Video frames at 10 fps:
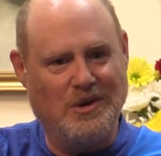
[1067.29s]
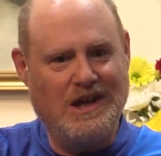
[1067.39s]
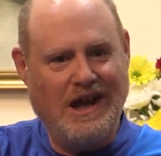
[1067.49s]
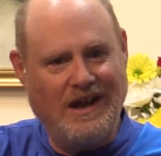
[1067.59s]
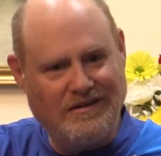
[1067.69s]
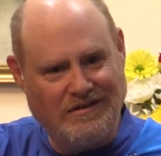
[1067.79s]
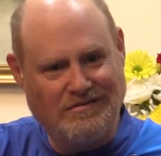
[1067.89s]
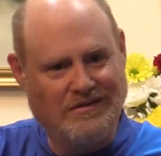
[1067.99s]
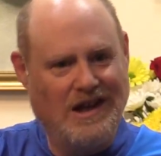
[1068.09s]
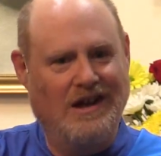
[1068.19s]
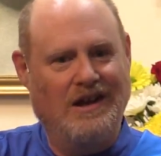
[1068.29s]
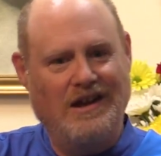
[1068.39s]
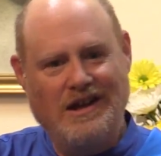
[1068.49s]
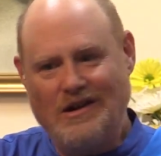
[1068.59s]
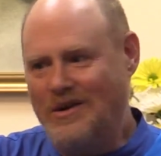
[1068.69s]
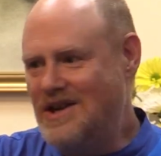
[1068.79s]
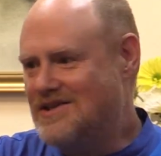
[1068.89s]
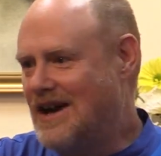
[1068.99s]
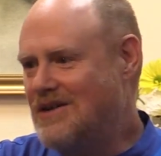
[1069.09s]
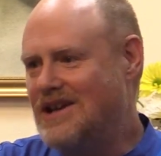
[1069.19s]
He can't,
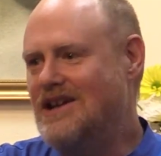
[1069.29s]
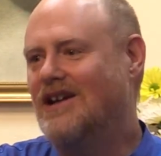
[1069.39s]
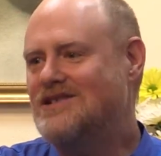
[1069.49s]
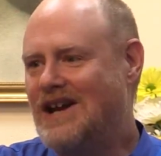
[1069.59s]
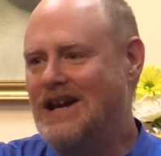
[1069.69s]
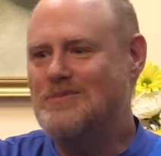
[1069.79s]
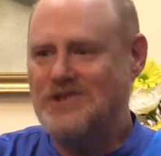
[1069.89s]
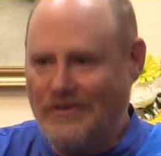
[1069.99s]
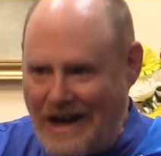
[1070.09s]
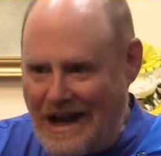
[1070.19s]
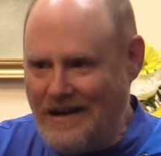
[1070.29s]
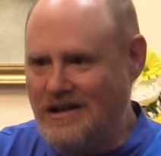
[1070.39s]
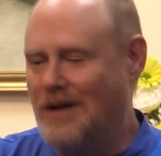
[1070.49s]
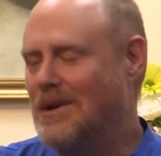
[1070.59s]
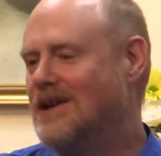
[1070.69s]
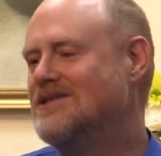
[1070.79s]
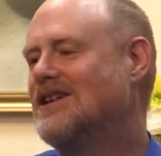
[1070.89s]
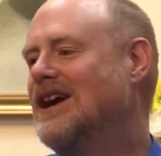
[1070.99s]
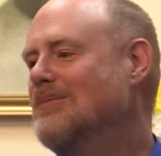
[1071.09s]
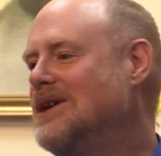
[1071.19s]
how can he untie himself and come and
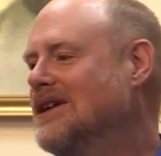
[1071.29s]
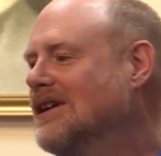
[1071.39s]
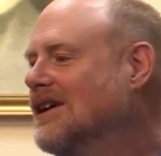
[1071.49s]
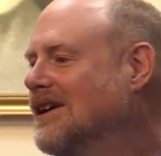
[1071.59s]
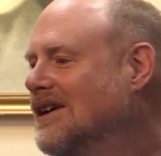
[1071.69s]
untie me?